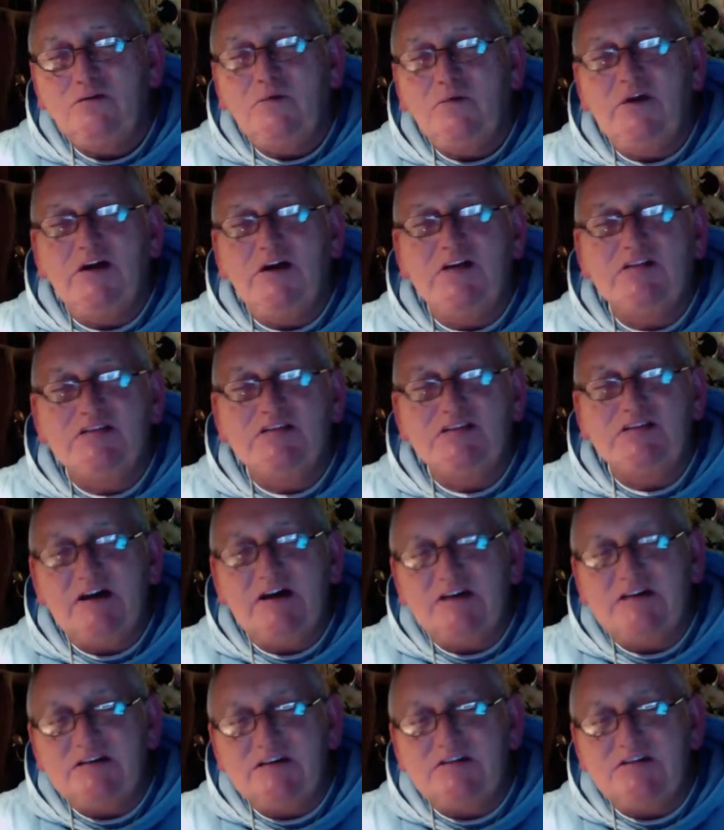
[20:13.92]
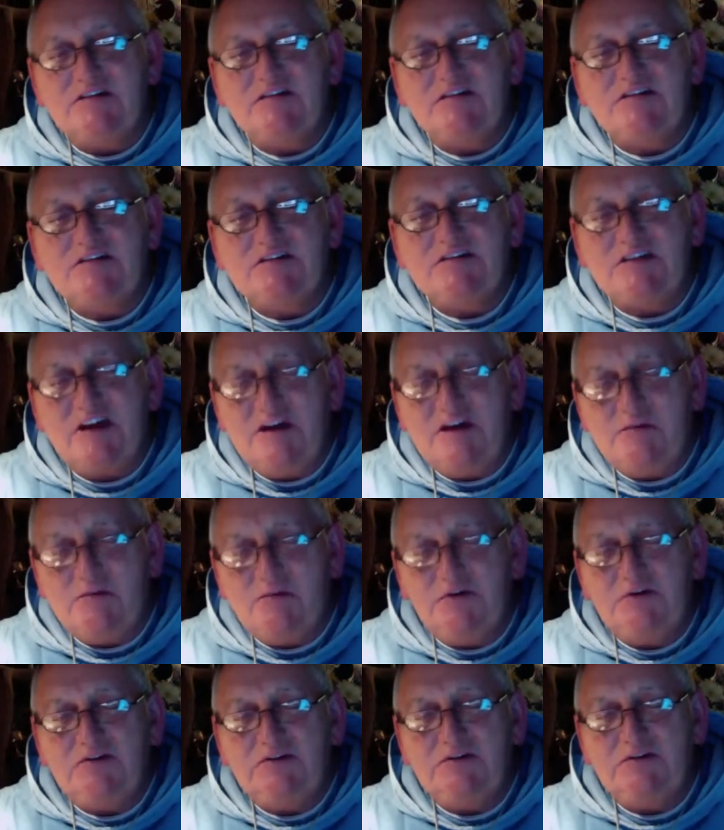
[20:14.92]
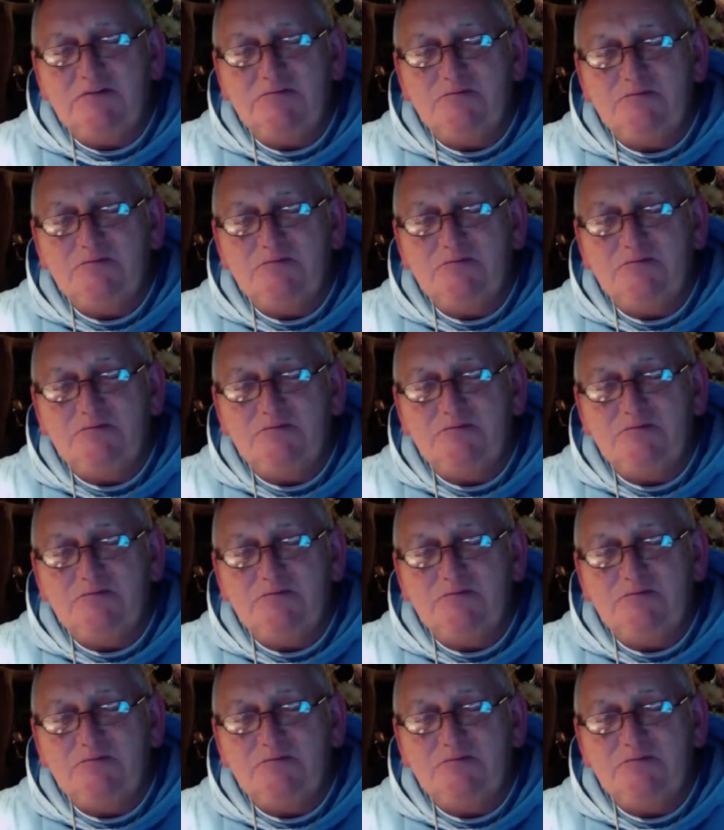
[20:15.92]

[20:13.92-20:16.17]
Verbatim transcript: We are sat at this table